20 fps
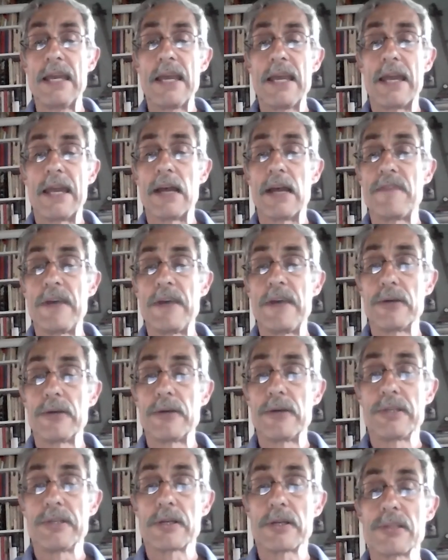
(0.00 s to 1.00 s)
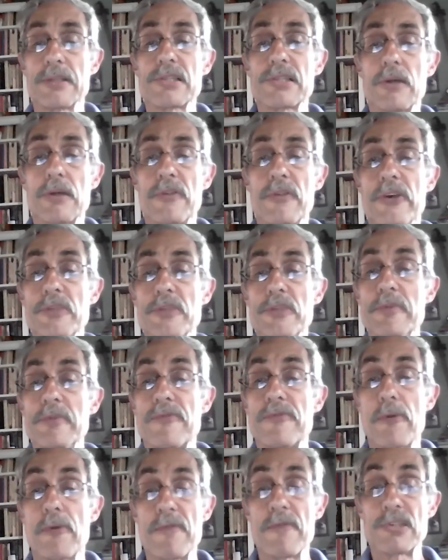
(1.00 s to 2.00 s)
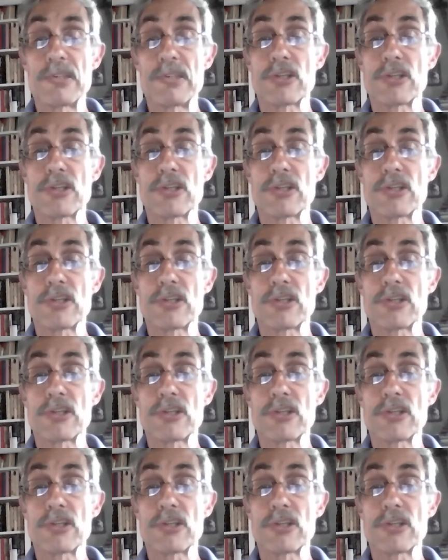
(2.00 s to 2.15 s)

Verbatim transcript: and I failed to consult those before this